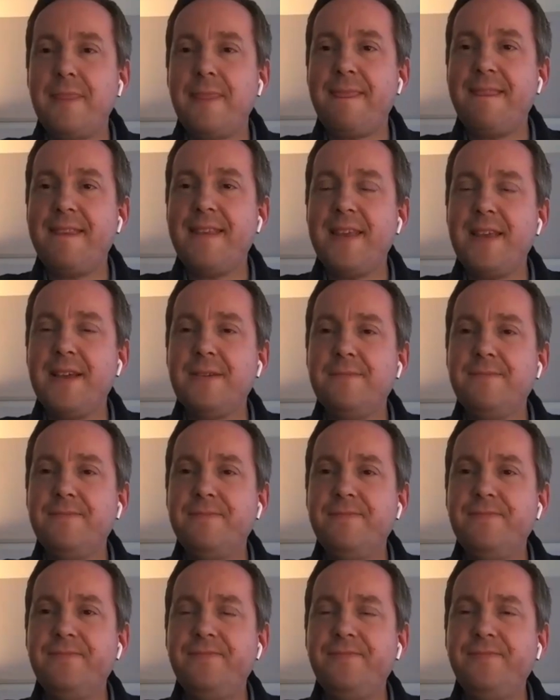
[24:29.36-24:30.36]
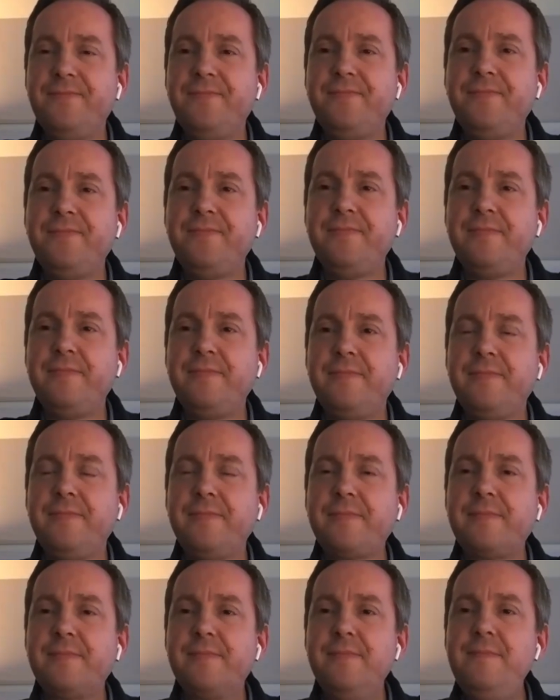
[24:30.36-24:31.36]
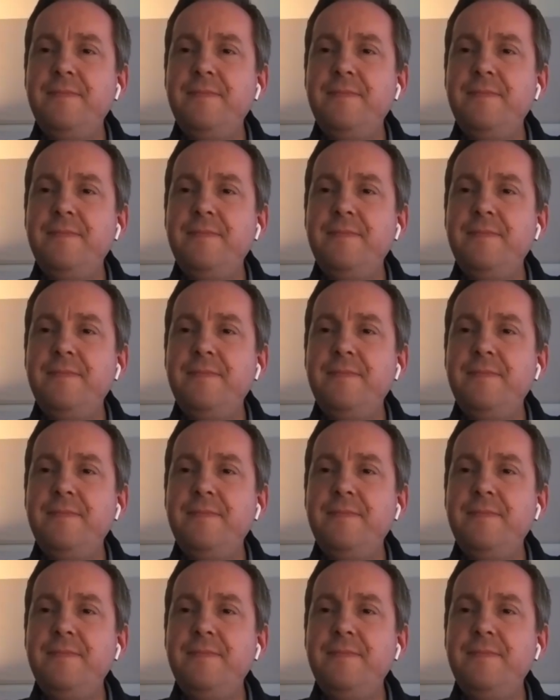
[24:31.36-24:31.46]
the other one is that, you know,